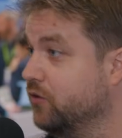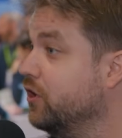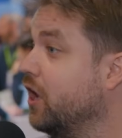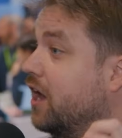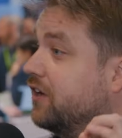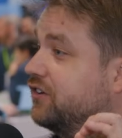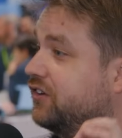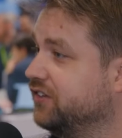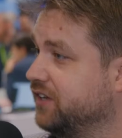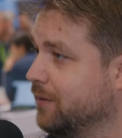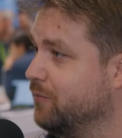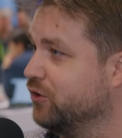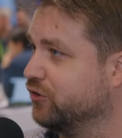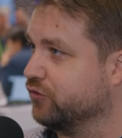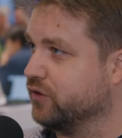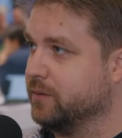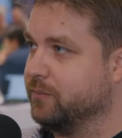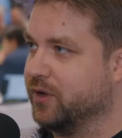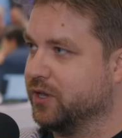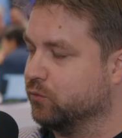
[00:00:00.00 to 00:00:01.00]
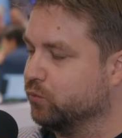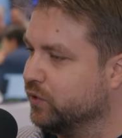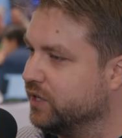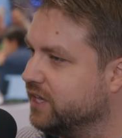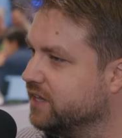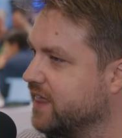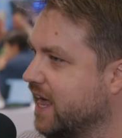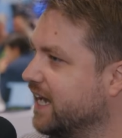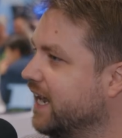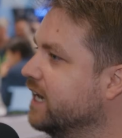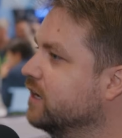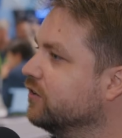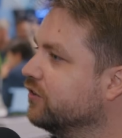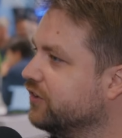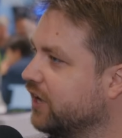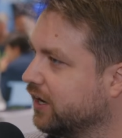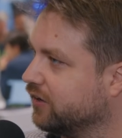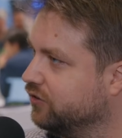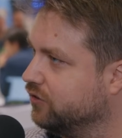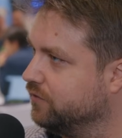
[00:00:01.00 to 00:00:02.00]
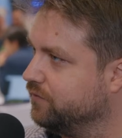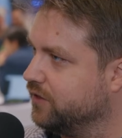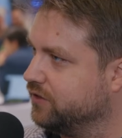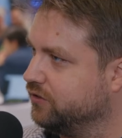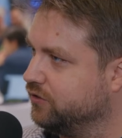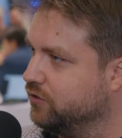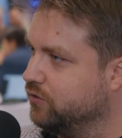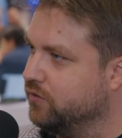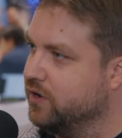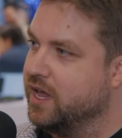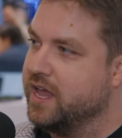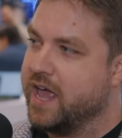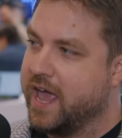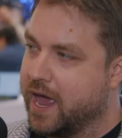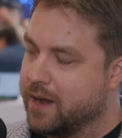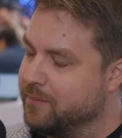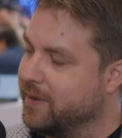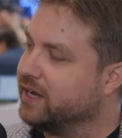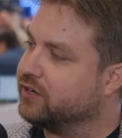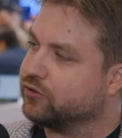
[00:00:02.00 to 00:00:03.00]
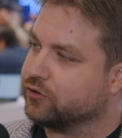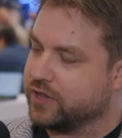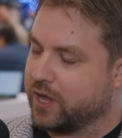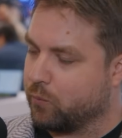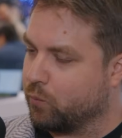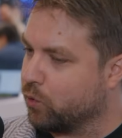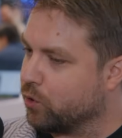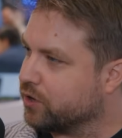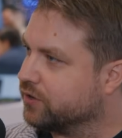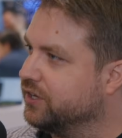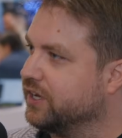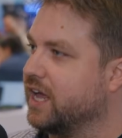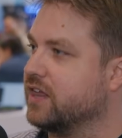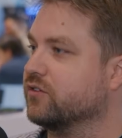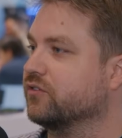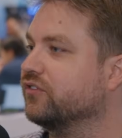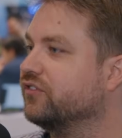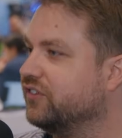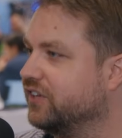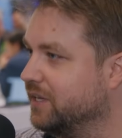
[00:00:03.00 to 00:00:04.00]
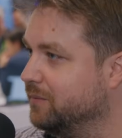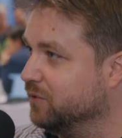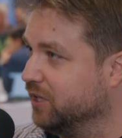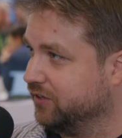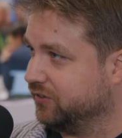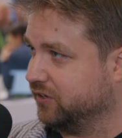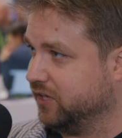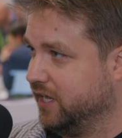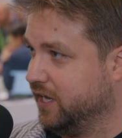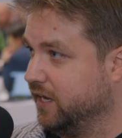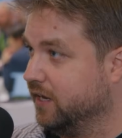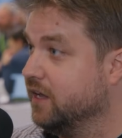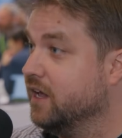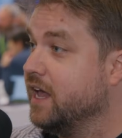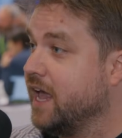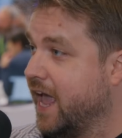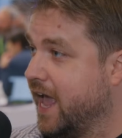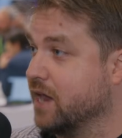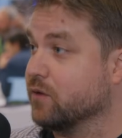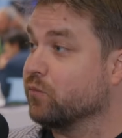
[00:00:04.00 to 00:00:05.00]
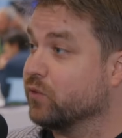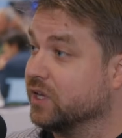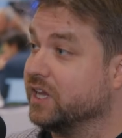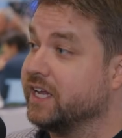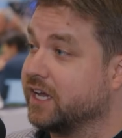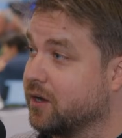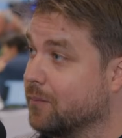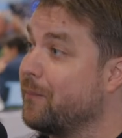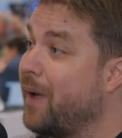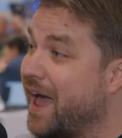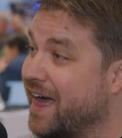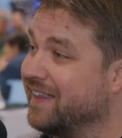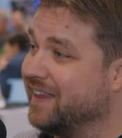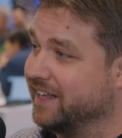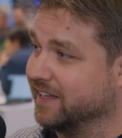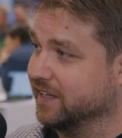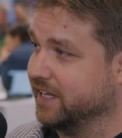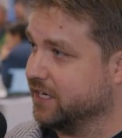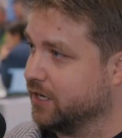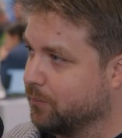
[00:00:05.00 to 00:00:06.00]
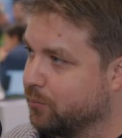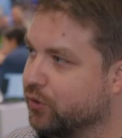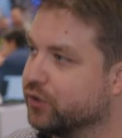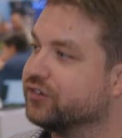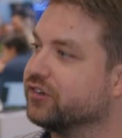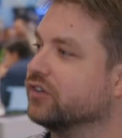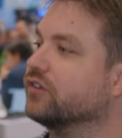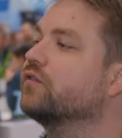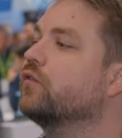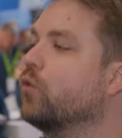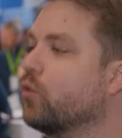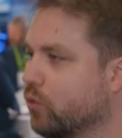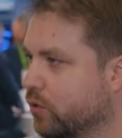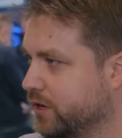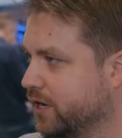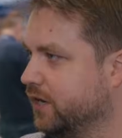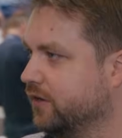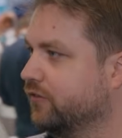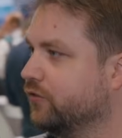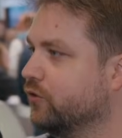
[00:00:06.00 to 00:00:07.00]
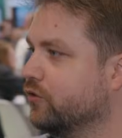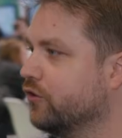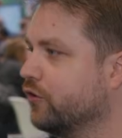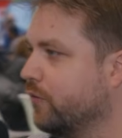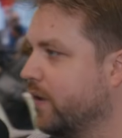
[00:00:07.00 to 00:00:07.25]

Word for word: not just imagery, but really that intersection of the two and make sure they work together seamlessly and really compellingly to push us forward in a certain